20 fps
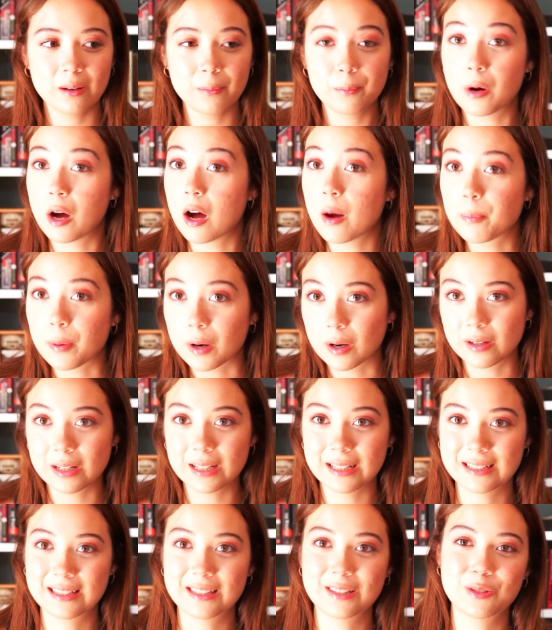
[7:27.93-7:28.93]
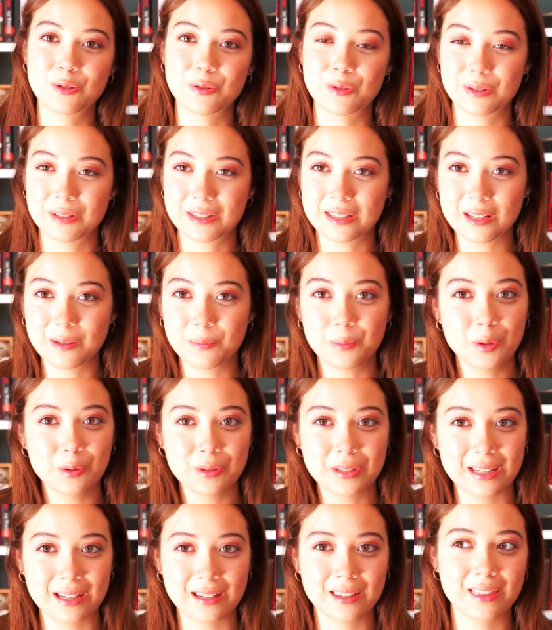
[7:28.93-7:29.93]
pop artists or sing
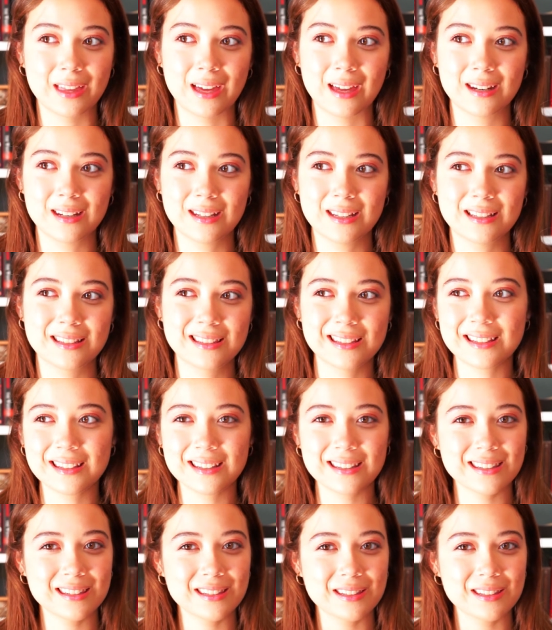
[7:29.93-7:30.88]
music that isn't